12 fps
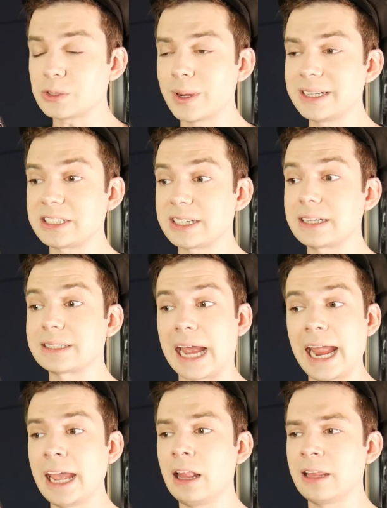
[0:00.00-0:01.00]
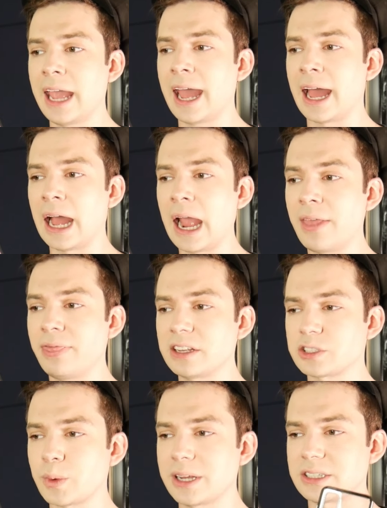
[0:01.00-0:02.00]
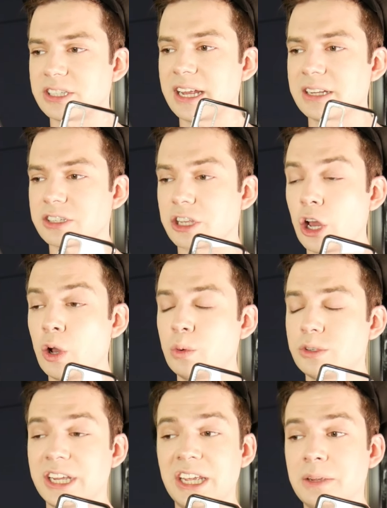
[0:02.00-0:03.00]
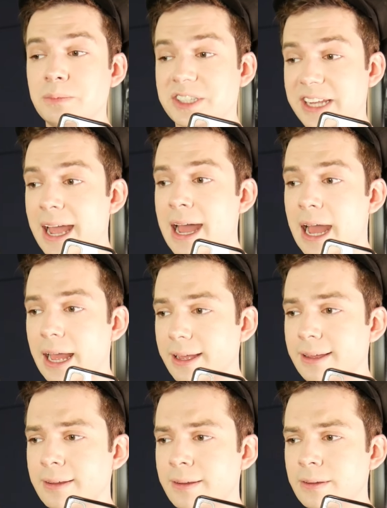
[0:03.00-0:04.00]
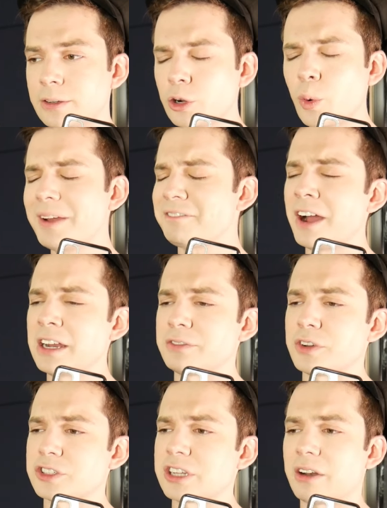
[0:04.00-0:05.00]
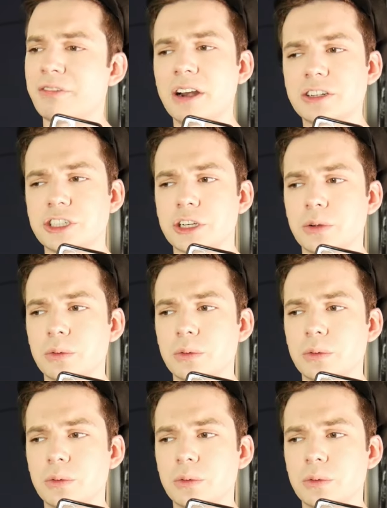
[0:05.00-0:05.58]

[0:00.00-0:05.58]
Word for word: one says, hail yeah, and this one says, go Team Sky. You're quite fond of yourself, aren't you?